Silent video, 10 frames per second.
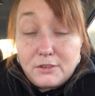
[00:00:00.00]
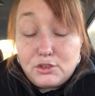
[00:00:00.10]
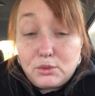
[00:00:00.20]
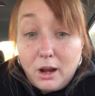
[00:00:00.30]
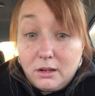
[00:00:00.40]

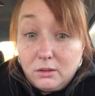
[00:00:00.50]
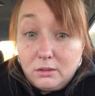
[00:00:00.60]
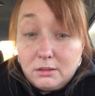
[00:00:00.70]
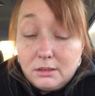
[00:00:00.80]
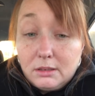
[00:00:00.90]

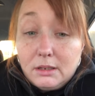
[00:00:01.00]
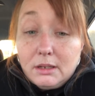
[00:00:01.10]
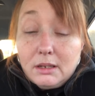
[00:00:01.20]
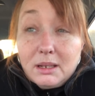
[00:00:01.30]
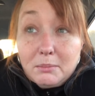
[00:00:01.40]
struggle.
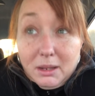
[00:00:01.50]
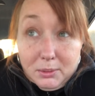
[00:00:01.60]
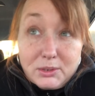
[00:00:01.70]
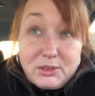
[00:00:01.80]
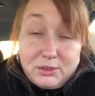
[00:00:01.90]
My
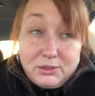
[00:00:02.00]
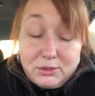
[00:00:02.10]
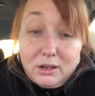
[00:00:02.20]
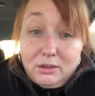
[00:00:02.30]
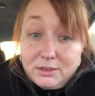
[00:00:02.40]
personal
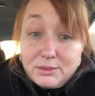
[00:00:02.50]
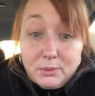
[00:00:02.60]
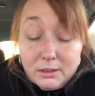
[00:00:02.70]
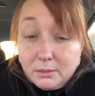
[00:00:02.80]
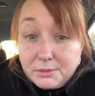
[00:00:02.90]
struggle is
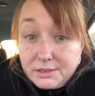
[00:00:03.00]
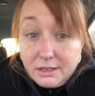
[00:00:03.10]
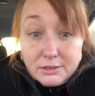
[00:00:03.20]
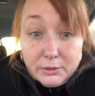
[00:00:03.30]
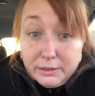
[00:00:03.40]

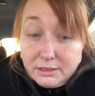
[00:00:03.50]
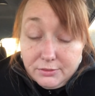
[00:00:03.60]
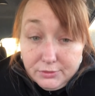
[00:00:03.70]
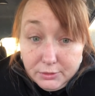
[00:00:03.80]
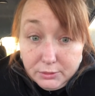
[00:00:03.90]
100% turning
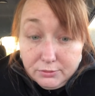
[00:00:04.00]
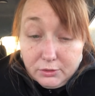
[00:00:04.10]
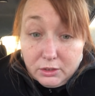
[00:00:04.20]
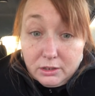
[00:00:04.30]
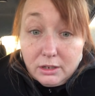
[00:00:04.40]
to food
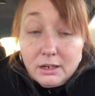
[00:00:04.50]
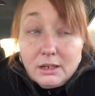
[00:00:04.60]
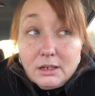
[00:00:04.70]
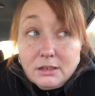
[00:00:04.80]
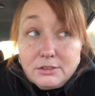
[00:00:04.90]
for
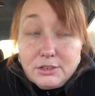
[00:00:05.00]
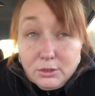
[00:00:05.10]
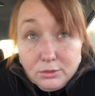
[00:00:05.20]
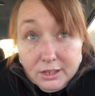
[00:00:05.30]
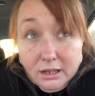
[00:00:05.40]

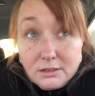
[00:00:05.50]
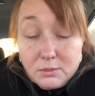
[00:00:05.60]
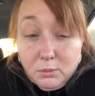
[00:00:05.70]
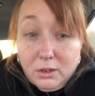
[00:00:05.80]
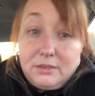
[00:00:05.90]
two
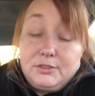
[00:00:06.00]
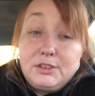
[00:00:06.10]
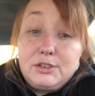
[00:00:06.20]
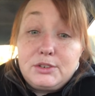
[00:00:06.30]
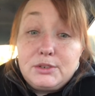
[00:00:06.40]
things. One,
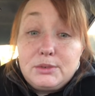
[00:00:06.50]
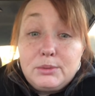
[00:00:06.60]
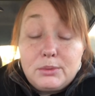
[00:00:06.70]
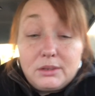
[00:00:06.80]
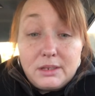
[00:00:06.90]

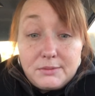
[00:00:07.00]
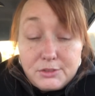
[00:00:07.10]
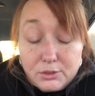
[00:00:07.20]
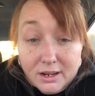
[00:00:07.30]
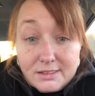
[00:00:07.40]
to relieve
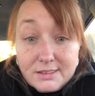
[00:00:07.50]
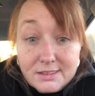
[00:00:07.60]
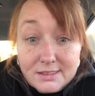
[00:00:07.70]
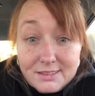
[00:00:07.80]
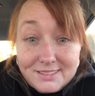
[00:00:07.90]

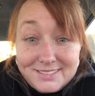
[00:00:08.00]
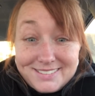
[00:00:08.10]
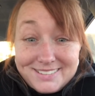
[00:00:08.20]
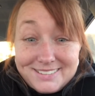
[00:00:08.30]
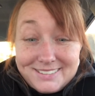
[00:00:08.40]
stress.
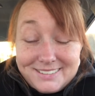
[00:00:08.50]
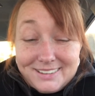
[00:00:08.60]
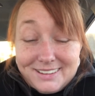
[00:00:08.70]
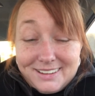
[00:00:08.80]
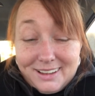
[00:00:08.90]

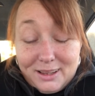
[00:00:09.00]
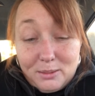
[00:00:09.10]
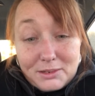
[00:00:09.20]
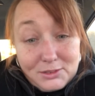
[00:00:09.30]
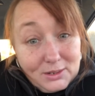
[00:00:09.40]

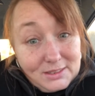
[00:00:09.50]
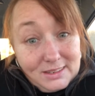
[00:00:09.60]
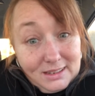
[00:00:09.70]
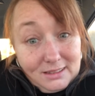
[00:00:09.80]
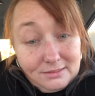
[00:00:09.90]
I
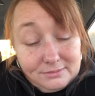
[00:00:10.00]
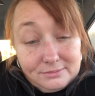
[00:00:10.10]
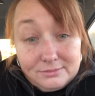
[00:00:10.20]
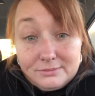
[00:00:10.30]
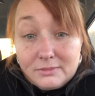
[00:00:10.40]
stress eat,
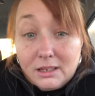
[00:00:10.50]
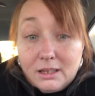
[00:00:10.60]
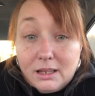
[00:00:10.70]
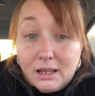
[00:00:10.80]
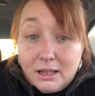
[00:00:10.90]

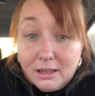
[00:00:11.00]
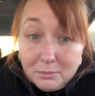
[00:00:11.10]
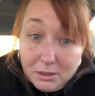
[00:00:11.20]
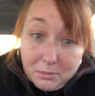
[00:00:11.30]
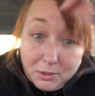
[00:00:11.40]

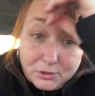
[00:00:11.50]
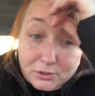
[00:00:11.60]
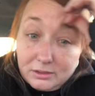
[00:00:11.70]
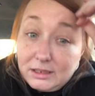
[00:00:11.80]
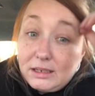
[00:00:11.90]

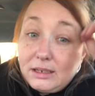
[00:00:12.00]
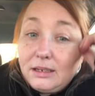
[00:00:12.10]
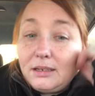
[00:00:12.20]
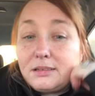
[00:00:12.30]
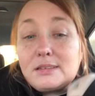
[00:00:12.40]
emotionally
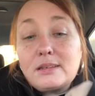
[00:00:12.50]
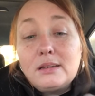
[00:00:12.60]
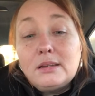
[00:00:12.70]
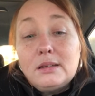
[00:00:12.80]
eat,